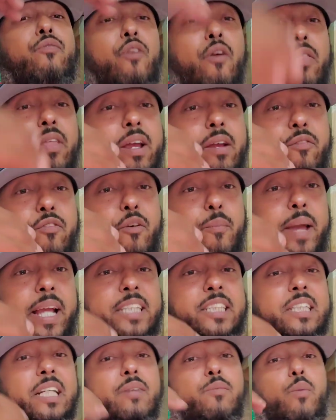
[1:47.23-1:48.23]
further
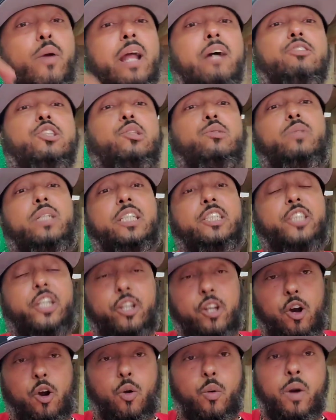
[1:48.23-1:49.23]
information and what else you need
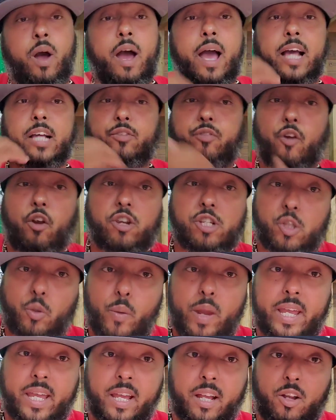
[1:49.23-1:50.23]
to know as far as
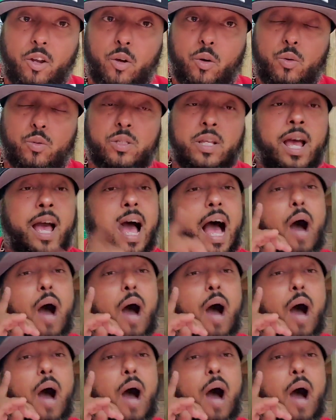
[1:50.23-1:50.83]
the weekend goes.